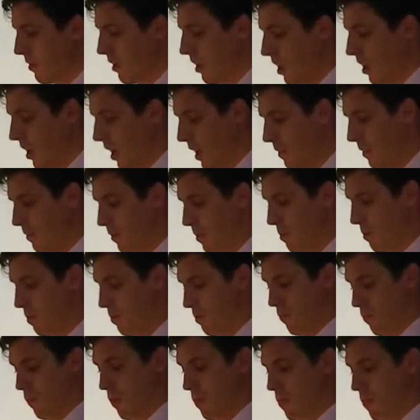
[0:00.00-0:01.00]
would be
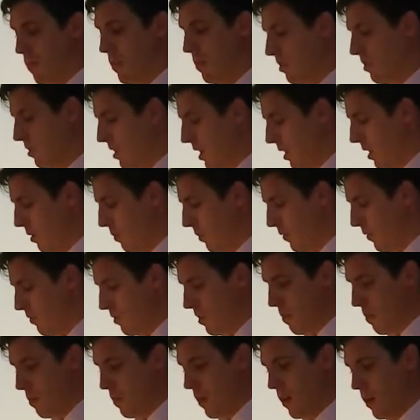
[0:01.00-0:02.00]
sitting with someone who
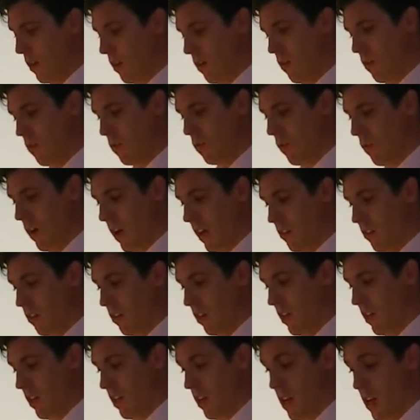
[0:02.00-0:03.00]
actually uh,
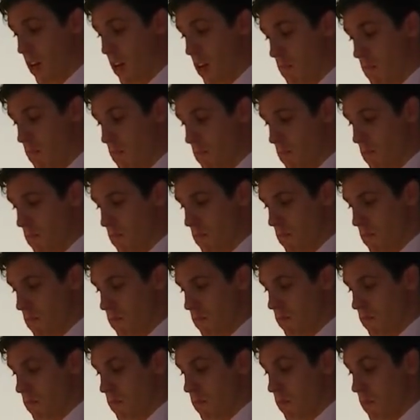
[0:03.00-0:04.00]
for
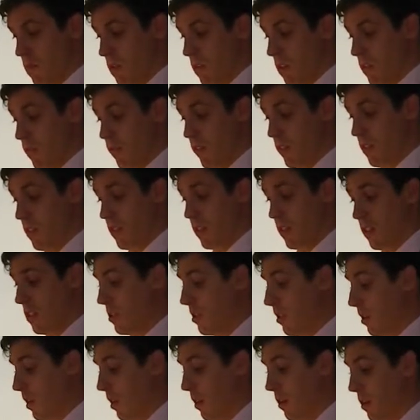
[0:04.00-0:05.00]
instance, uh, with regards
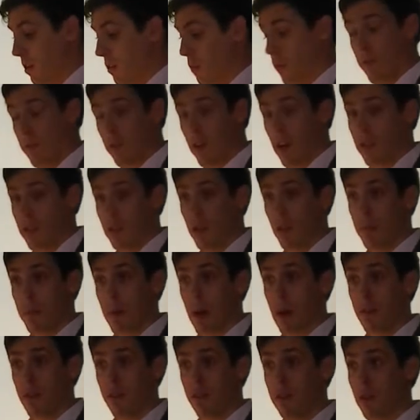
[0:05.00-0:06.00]
to the power of storytelling.
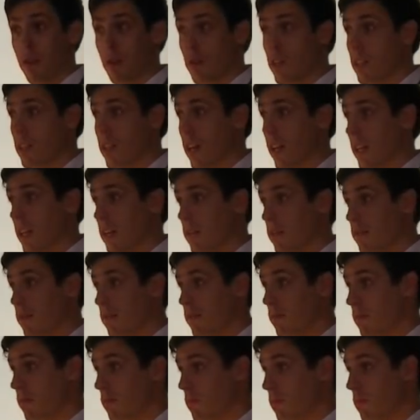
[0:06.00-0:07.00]
Well,
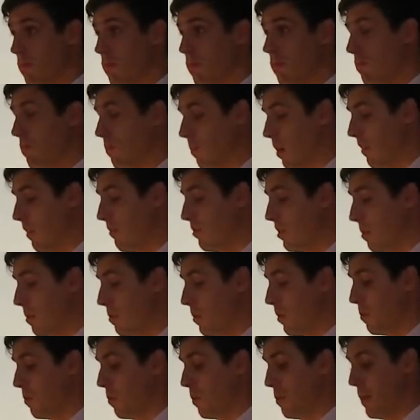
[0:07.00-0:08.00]
if someone would be
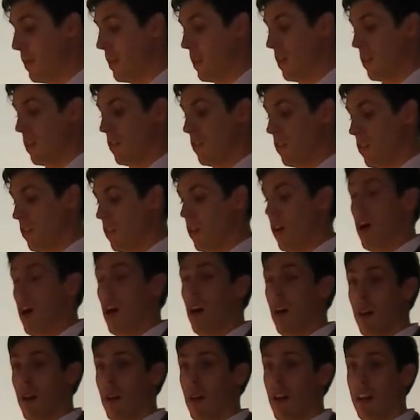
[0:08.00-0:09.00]
engaged with
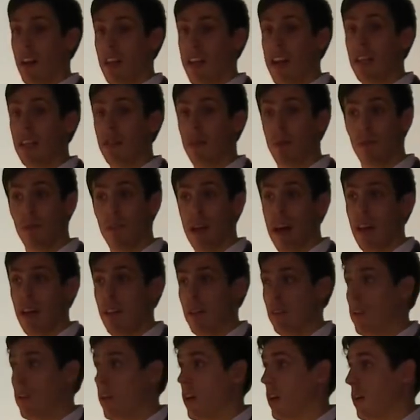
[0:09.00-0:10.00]
that, uh,
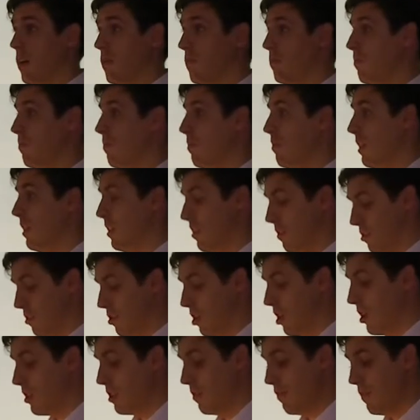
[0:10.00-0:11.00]
in charge of that,
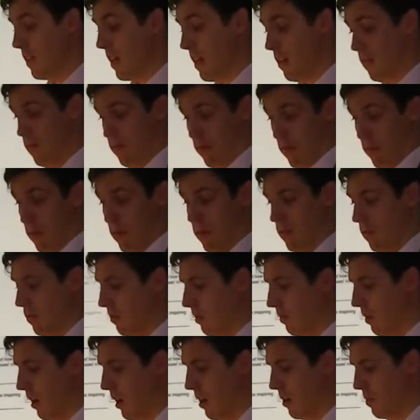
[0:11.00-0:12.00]
or how you would say it,
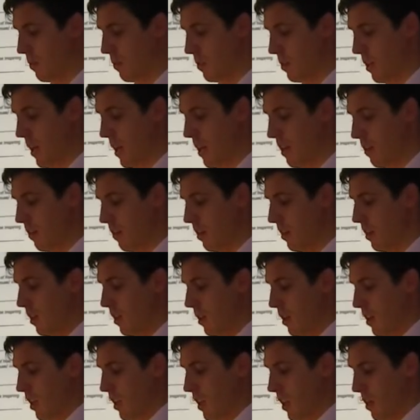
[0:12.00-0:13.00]
then we only
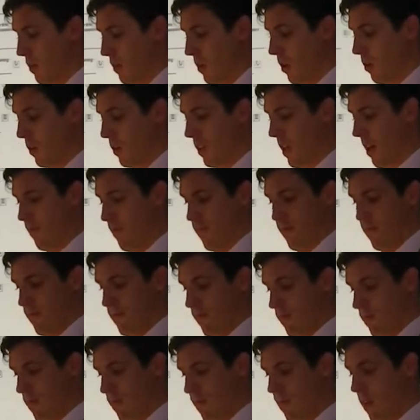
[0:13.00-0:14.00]
have five
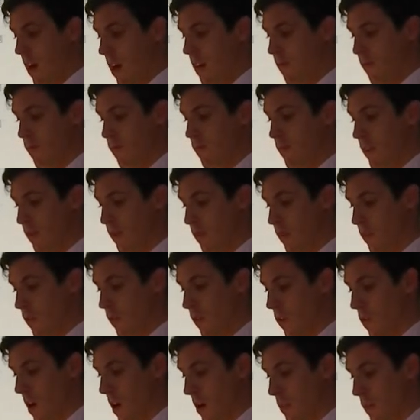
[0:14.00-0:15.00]
different requirements at the
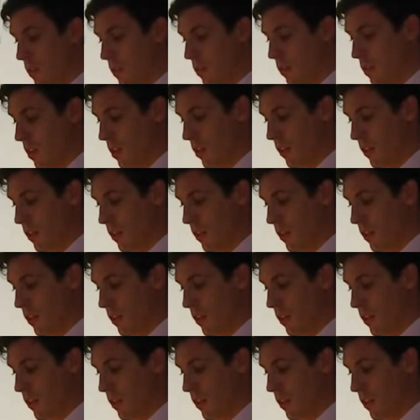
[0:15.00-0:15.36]
lowest level.